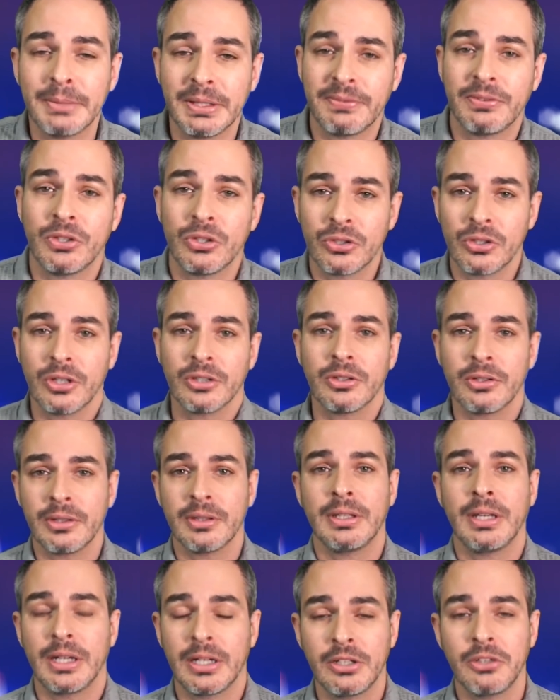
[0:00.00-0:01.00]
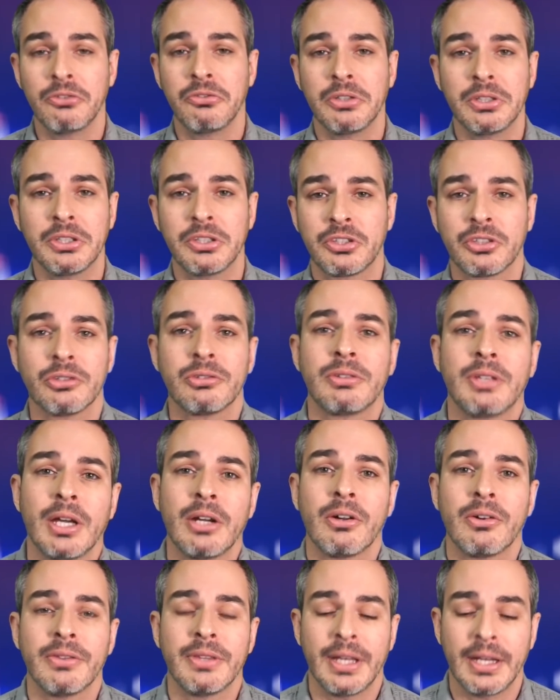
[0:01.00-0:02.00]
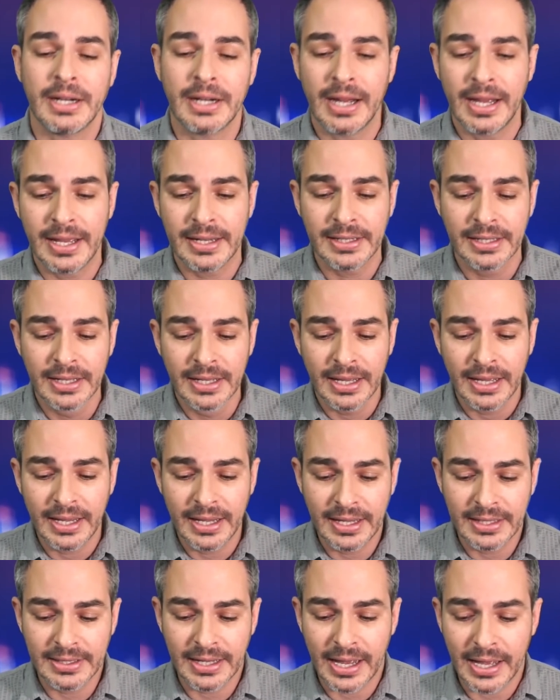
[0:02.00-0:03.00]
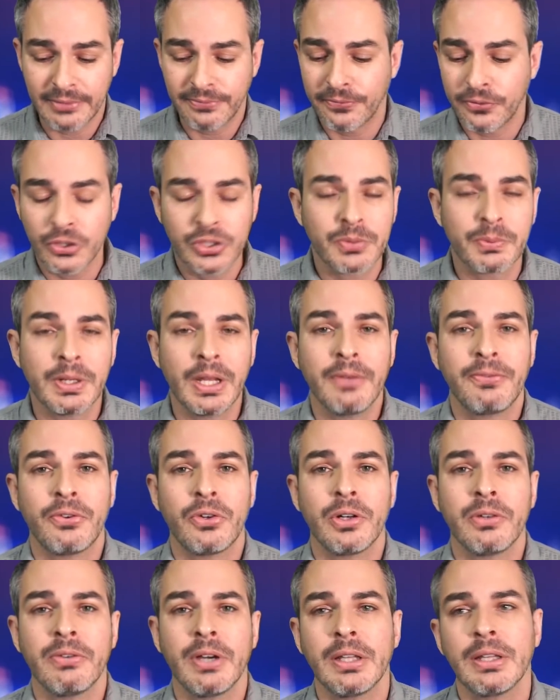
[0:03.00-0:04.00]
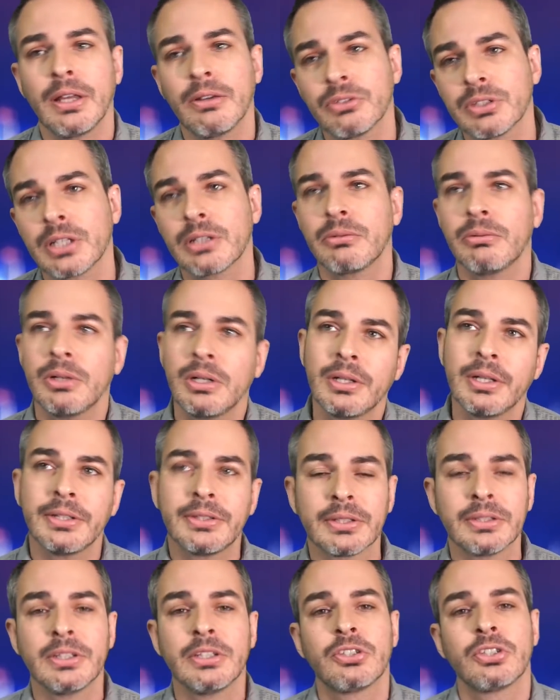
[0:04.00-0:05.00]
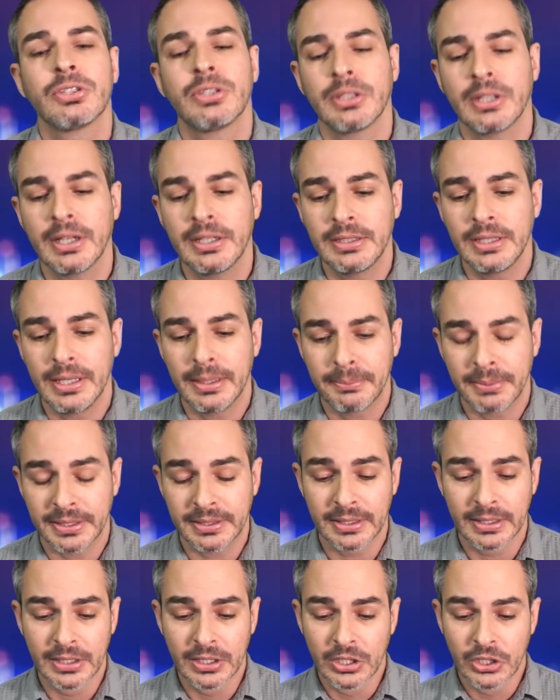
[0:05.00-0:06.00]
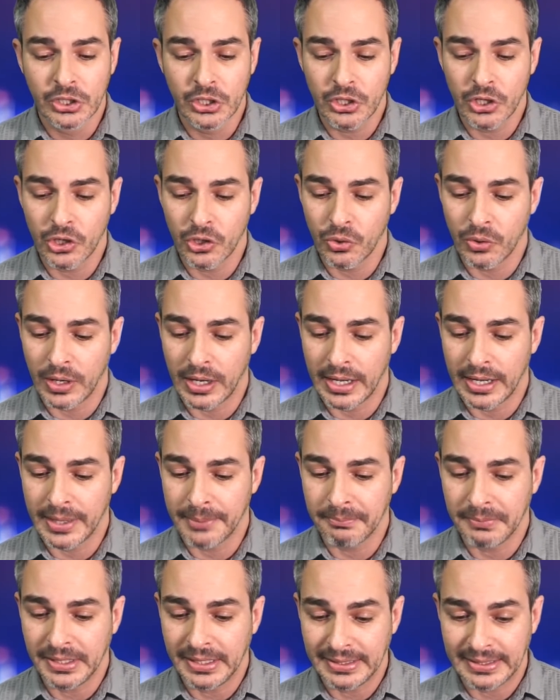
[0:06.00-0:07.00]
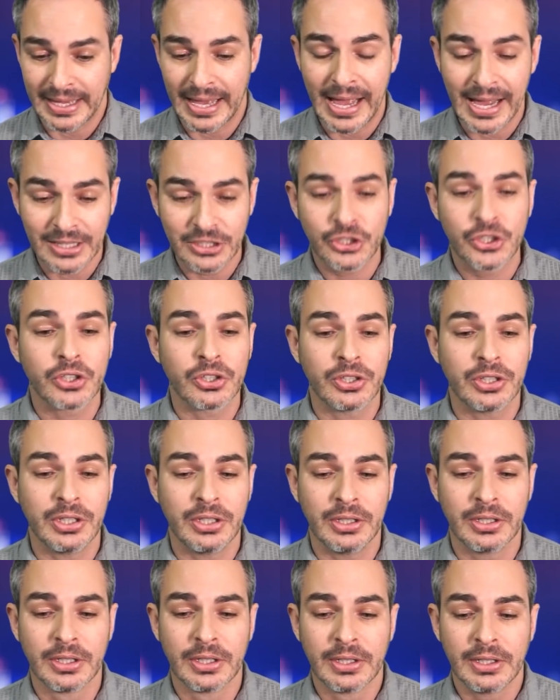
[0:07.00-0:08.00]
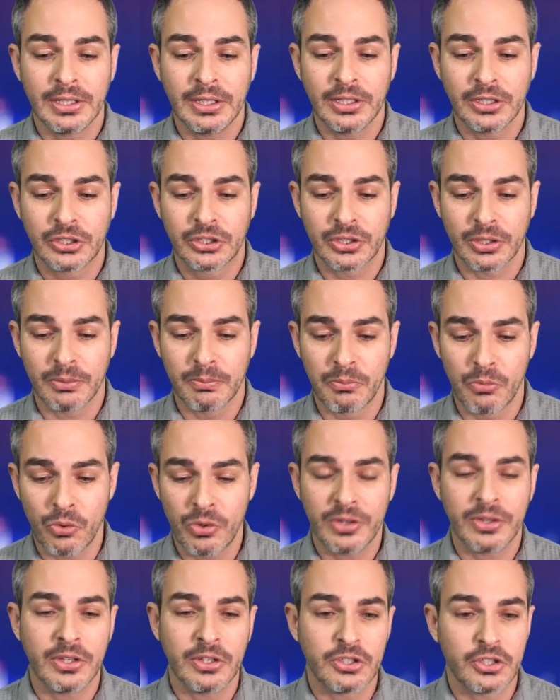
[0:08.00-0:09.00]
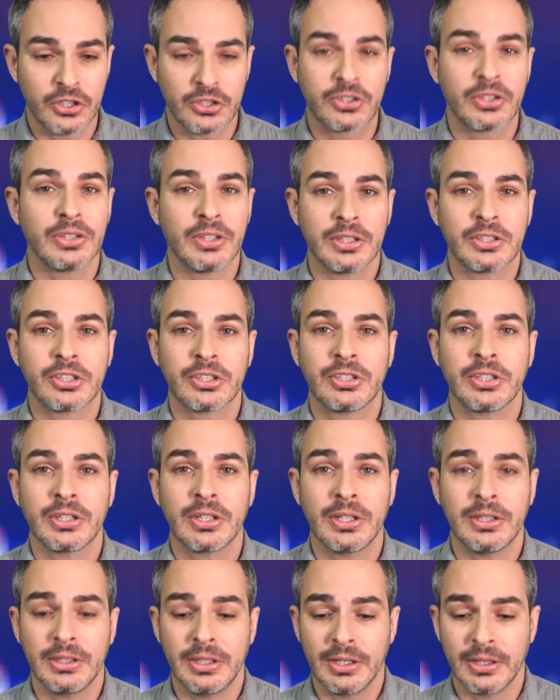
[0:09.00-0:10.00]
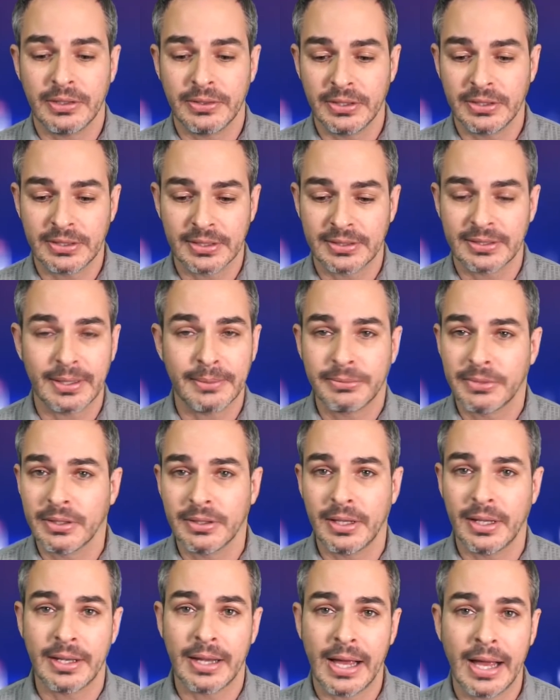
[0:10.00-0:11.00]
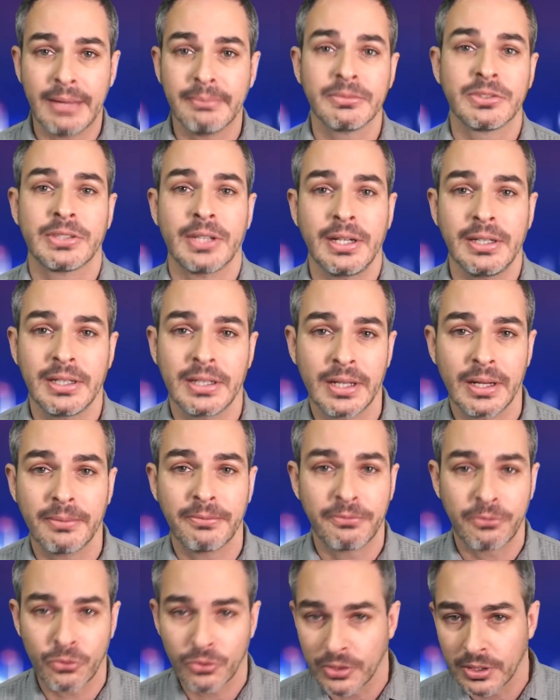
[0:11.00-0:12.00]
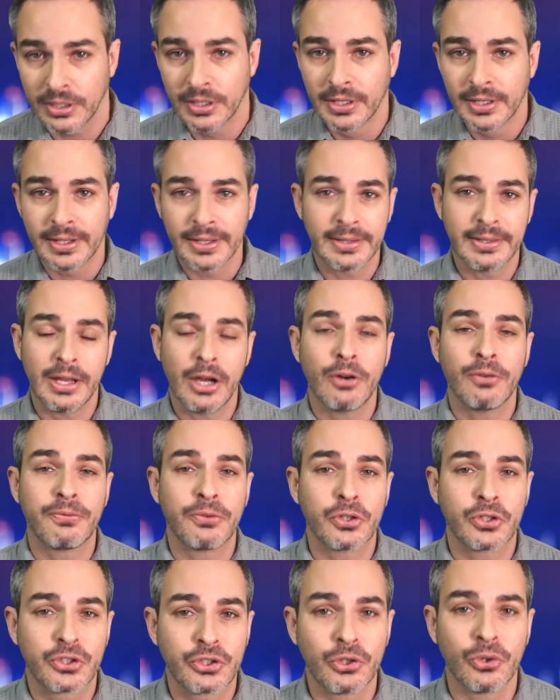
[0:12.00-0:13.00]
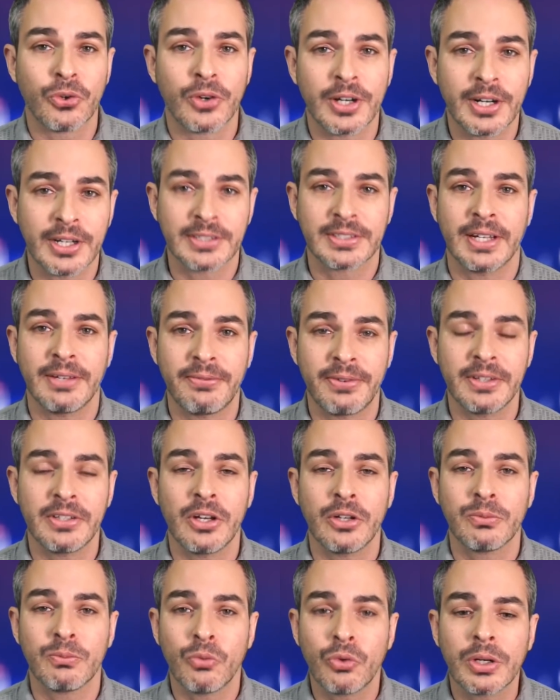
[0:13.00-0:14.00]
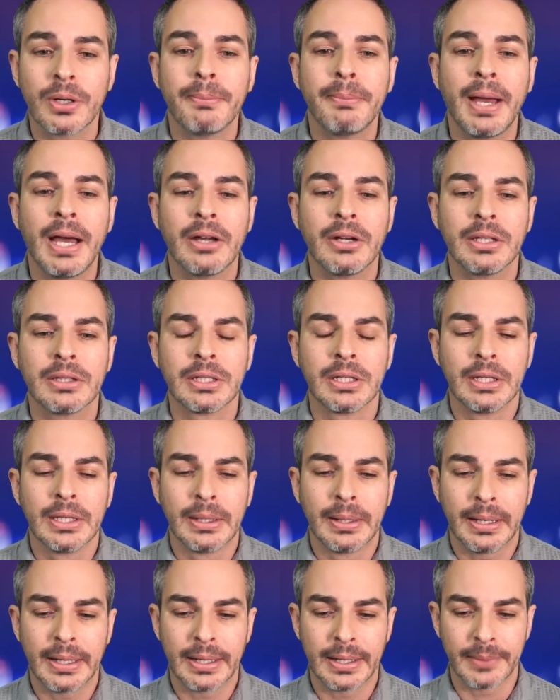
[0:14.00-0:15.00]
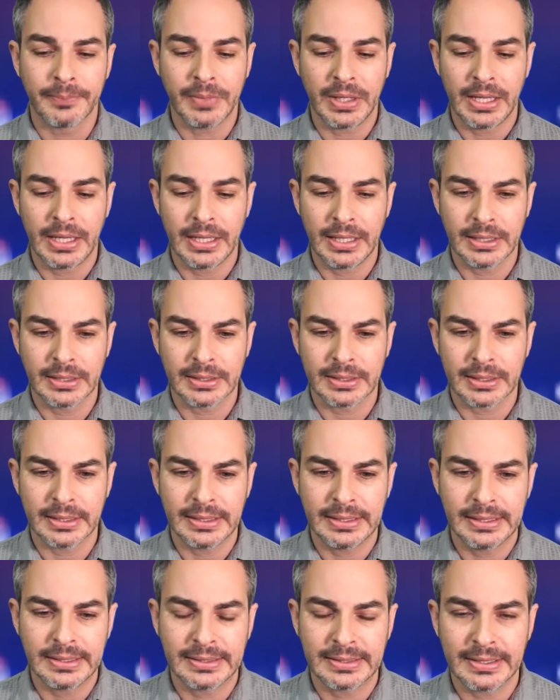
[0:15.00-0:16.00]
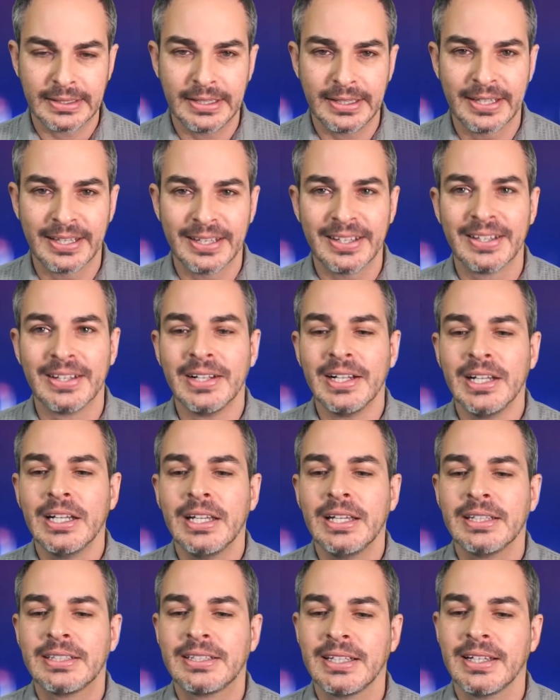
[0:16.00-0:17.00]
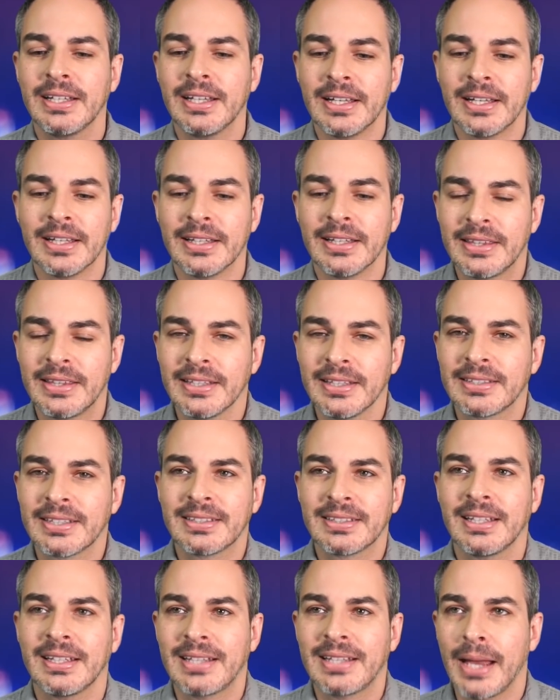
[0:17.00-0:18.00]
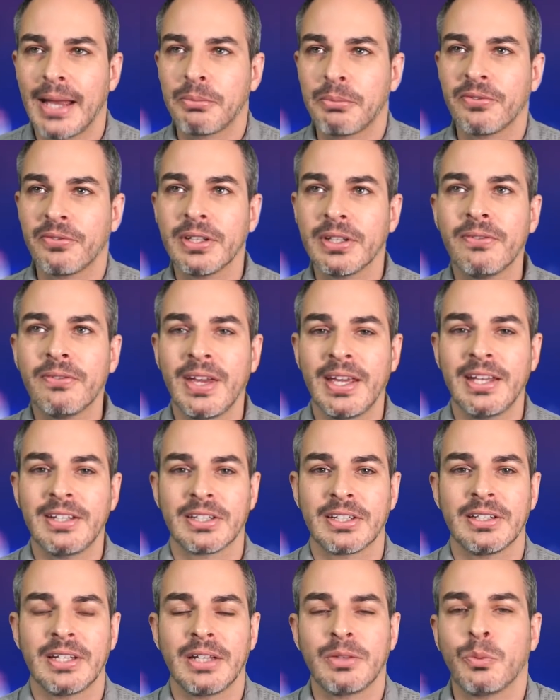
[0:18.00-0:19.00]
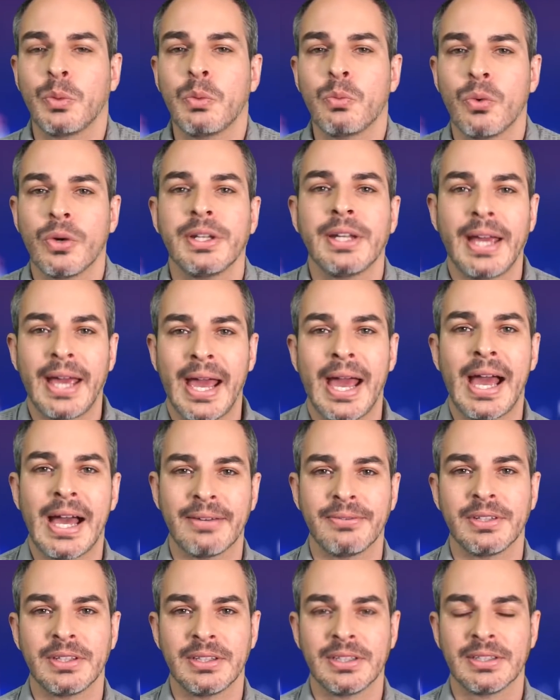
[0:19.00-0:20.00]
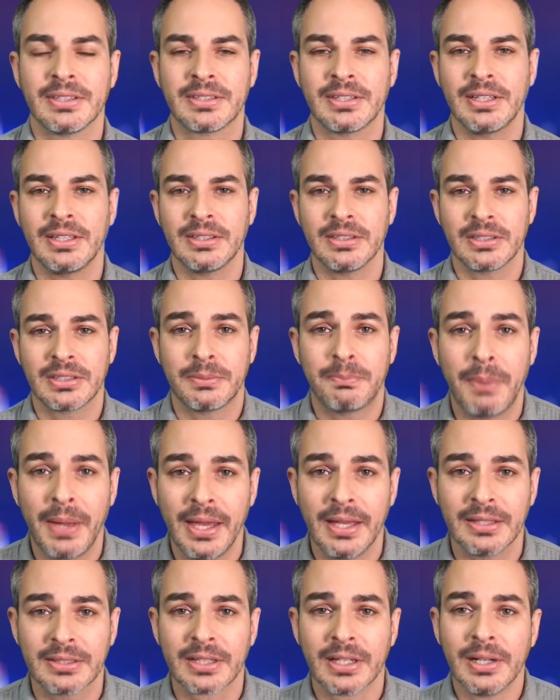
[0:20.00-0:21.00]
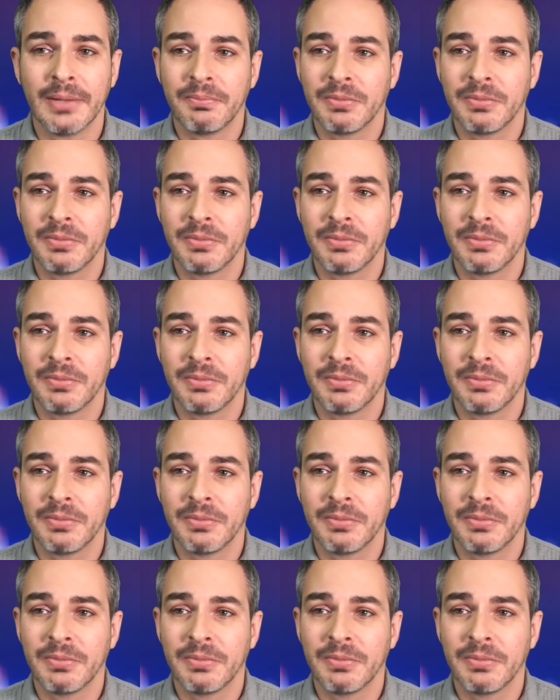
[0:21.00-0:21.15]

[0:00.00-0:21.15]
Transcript: If you're not on there, you really should get on there. And at first when I heard about it, I was like, well, that's an interesting idea, but you know, it actually is more than just an interesting idea. This is something that I'm signing up for now for sure as I find out more about it. And see, this is the type of innovation that we want to have in this space.